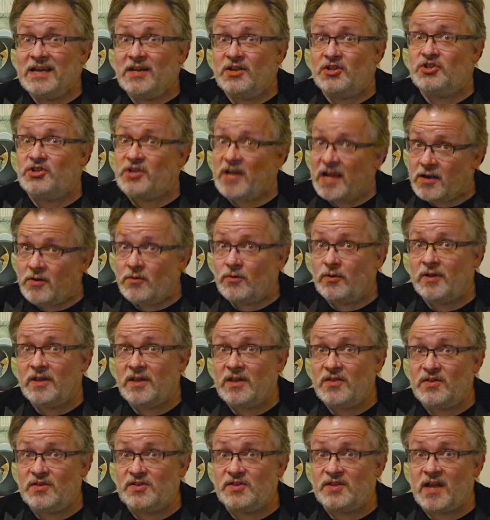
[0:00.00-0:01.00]

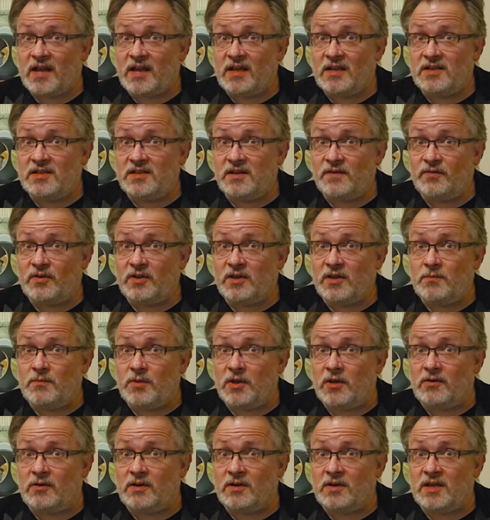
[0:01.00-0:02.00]
generally the scientific
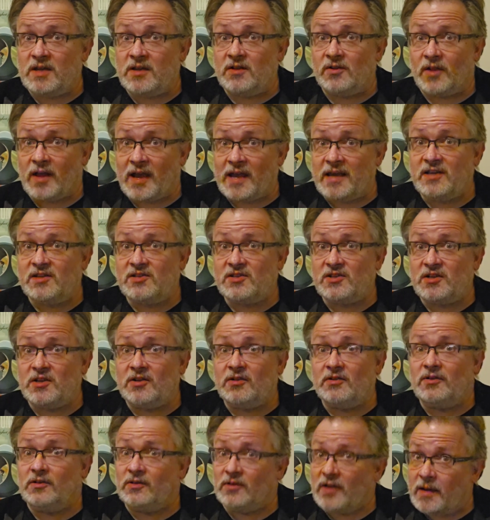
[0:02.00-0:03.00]
community likes to
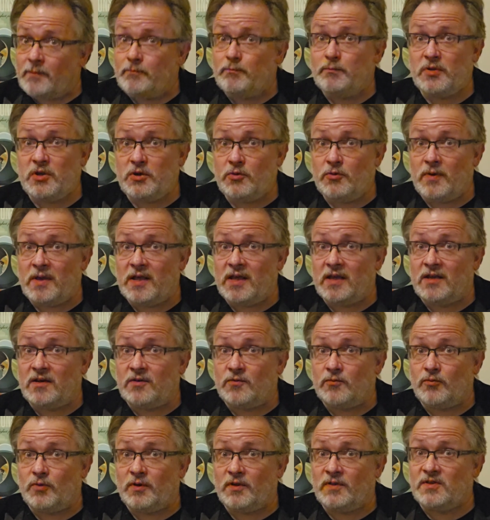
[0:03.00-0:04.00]
lump you
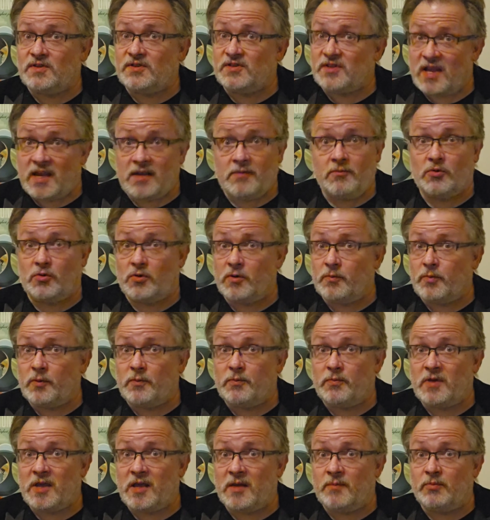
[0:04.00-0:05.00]
in with the same group
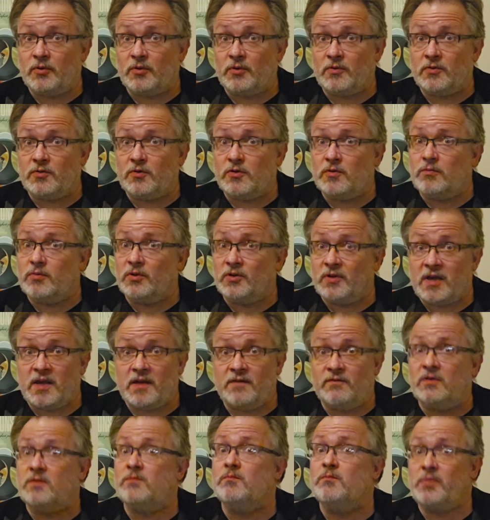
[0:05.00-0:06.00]
of people who
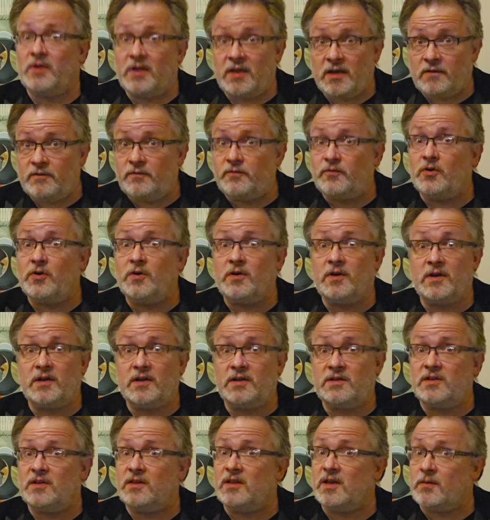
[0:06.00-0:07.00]
believe in
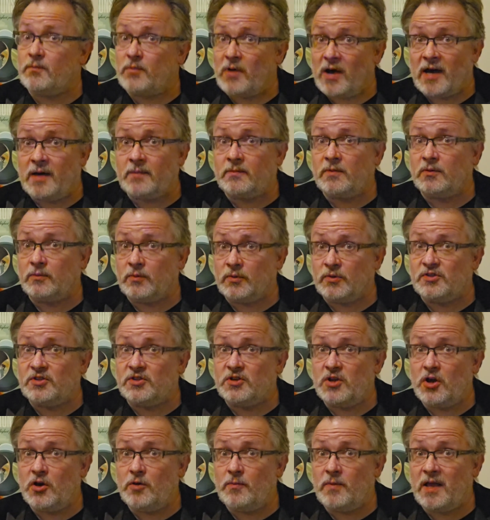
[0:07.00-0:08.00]
Bigfoot and the abominable
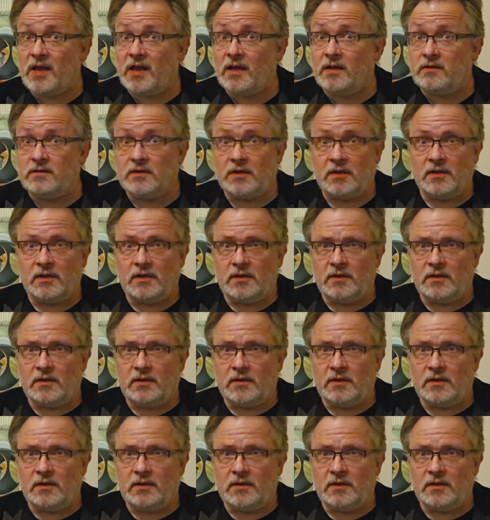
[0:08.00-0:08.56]
snowman.